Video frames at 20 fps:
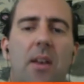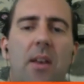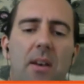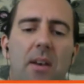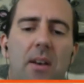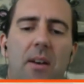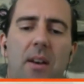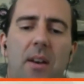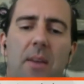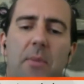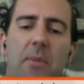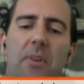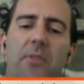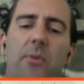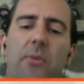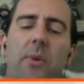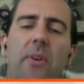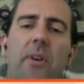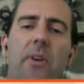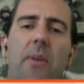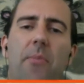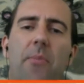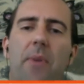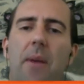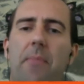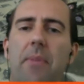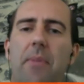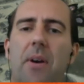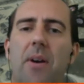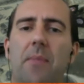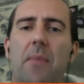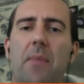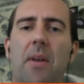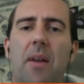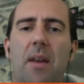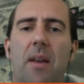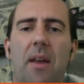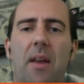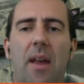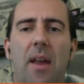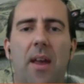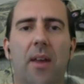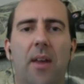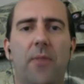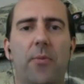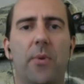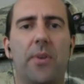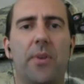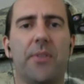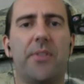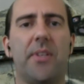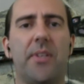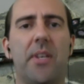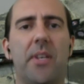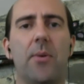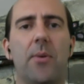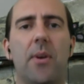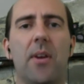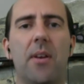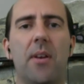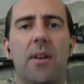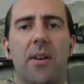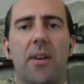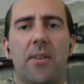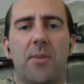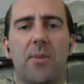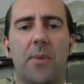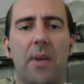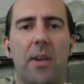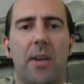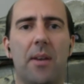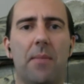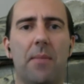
I'm on Twitter at Brett Bum, and we'll see you again next week.